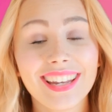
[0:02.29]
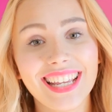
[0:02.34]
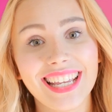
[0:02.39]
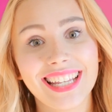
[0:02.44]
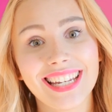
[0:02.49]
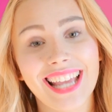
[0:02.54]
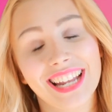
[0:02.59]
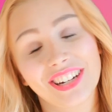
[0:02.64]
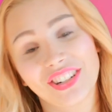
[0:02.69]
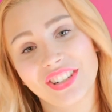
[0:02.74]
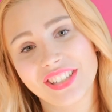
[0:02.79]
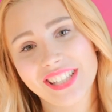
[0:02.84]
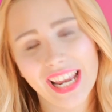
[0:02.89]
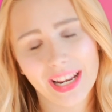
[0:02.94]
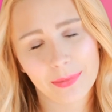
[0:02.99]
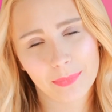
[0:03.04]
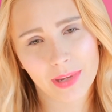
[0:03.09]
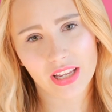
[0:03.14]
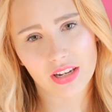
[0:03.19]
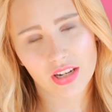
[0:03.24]
And in
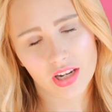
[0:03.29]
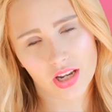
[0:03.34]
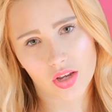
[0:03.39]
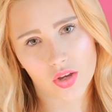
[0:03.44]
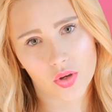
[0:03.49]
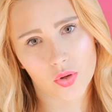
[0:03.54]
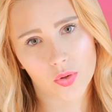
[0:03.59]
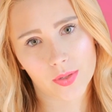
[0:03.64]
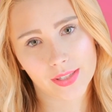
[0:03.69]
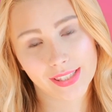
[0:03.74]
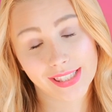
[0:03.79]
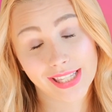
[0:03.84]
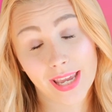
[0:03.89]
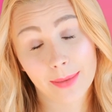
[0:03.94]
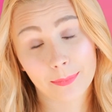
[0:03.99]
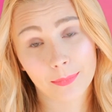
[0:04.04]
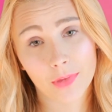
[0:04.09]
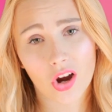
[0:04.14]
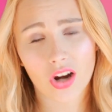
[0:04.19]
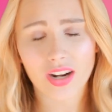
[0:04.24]
entertainment news,
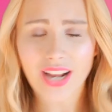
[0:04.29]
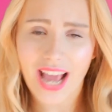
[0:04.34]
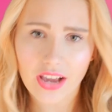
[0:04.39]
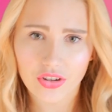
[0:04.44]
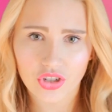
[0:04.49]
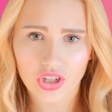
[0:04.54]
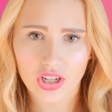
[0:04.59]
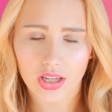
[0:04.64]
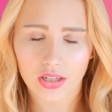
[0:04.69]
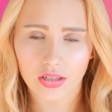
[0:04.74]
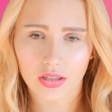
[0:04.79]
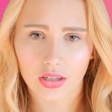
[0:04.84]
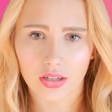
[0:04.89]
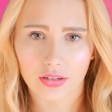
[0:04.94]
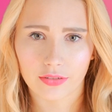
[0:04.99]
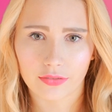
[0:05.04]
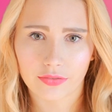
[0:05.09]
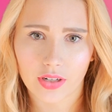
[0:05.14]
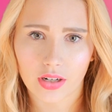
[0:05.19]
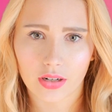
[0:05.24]
Kim Kardashian
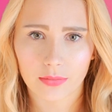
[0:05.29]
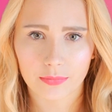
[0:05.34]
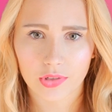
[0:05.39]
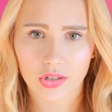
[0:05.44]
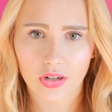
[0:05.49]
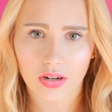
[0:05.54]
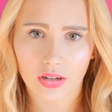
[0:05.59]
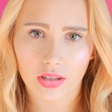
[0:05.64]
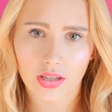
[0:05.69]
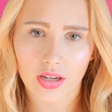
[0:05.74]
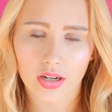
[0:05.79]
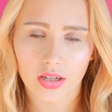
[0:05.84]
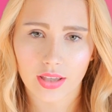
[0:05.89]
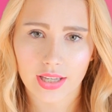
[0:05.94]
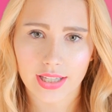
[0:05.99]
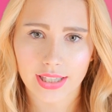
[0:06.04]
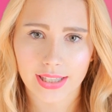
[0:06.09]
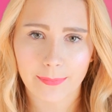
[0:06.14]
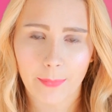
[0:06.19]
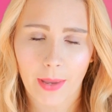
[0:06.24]
confirmed earlier
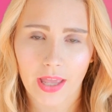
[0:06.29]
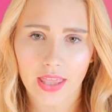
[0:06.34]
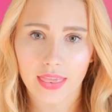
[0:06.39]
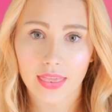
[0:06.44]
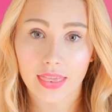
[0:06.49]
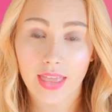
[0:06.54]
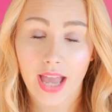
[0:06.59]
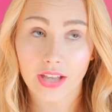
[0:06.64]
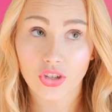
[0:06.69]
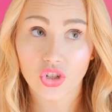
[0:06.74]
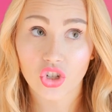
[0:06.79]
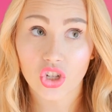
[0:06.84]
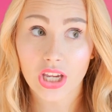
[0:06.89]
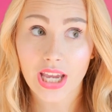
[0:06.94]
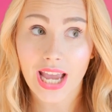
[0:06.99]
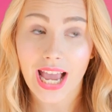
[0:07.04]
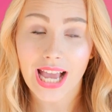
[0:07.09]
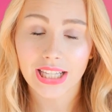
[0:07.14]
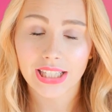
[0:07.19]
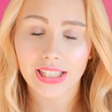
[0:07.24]
this month that
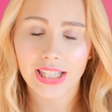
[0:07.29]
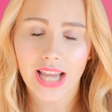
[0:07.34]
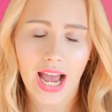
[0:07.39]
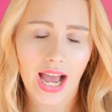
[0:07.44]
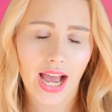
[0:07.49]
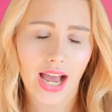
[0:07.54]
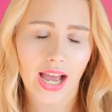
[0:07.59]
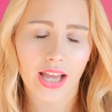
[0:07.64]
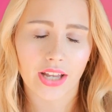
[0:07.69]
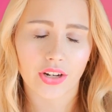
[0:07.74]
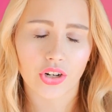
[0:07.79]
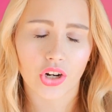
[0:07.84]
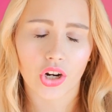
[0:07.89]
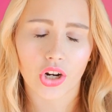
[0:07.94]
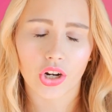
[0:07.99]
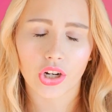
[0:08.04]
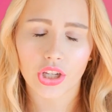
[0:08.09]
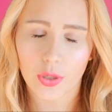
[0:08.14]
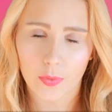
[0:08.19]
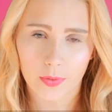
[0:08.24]
she has had
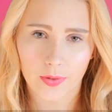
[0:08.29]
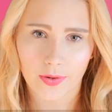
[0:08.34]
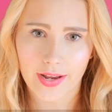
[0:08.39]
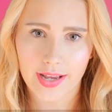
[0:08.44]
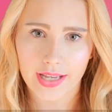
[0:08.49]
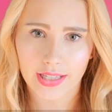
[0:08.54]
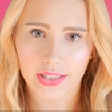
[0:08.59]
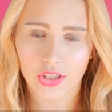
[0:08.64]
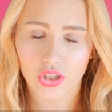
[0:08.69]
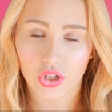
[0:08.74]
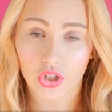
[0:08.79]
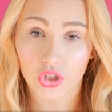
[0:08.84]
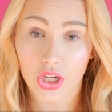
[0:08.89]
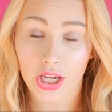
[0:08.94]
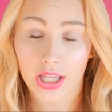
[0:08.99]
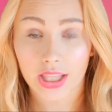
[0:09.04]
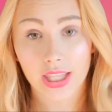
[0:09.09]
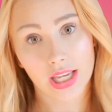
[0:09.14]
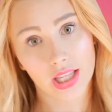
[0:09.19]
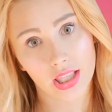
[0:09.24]
her uterus
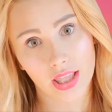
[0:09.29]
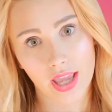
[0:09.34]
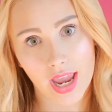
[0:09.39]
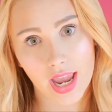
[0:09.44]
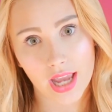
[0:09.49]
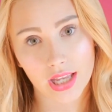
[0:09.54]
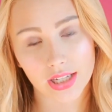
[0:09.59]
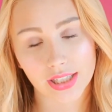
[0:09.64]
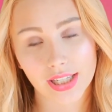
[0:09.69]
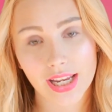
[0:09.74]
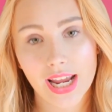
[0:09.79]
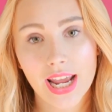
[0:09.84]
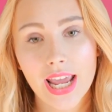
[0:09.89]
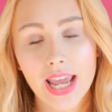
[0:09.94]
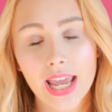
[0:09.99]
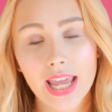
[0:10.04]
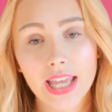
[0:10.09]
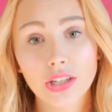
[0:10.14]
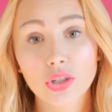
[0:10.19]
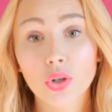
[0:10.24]
surgically cleaned,
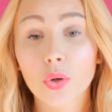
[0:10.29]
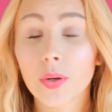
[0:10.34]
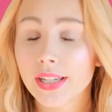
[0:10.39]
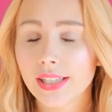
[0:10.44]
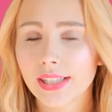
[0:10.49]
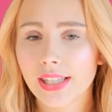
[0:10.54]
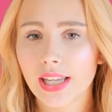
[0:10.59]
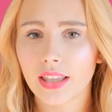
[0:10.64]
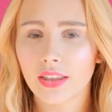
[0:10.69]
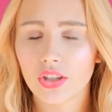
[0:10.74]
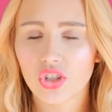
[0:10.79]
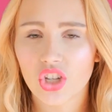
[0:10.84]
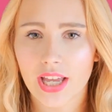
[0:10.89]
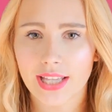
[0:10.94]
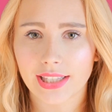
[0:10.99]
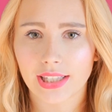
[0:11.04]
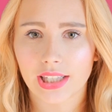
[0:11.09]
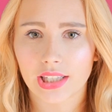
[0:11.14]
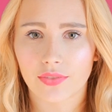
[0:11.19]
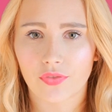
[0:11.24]
increasing the
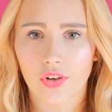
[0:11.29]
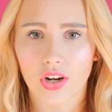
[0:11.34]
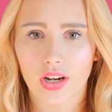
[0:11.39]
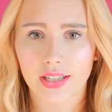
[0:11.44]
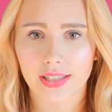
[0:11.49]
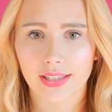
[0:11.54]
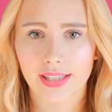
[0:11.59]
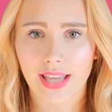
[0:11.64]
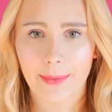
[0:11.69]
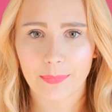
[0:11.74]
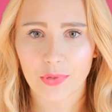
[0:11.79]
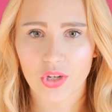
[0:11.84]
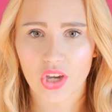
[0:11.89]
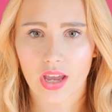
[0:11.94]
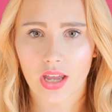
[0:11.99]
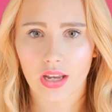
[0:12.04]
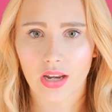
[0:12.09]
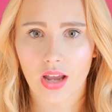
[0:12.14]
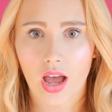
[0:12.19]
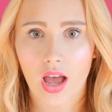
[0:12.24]
chances for
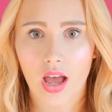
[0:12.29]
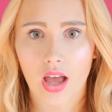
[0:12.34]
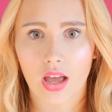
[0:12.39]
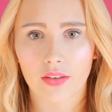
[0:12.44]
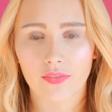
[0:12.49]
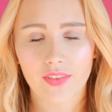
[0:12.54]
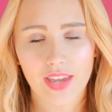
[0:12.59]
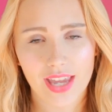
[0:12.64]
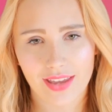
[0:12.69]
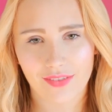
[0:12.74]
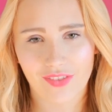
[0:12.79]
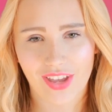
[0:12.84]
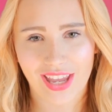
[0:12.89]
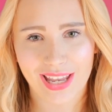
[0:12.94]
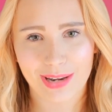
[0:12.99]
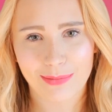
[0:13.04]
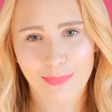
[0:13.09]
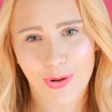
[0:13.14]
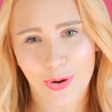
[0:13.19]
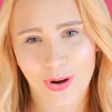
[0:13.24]
conception of
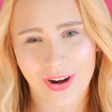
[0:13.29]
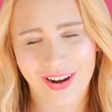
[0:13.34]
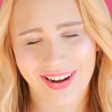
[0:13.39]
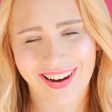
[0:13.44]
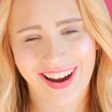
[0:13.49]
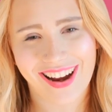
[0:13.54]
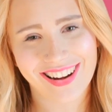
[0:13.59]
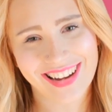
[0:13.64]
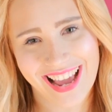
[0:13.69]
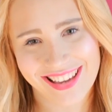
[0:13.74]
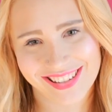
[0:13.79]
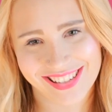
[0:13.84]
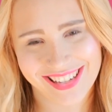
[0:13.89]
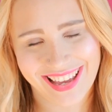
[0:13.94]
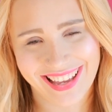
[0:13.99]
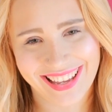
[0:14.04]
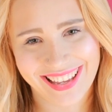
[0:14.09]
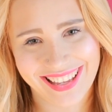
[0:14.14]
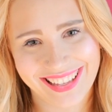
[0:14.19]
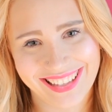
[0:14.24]
even more
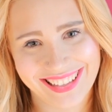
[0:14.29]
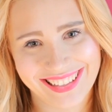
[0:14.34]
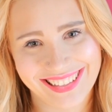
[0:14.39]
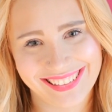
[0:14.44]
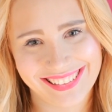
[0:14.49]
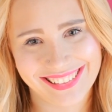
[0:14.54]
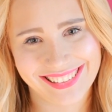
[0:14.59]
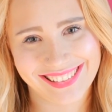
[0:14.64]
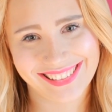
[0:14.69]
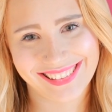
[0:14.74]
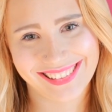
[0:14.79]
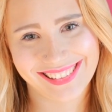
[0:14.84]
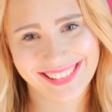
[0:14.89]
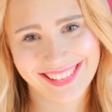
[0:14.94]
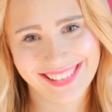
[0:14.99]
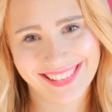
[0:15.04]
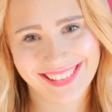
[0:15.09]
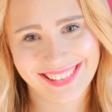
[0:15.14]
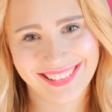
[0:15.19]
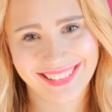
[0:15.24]

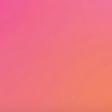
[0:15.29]
Kardashians.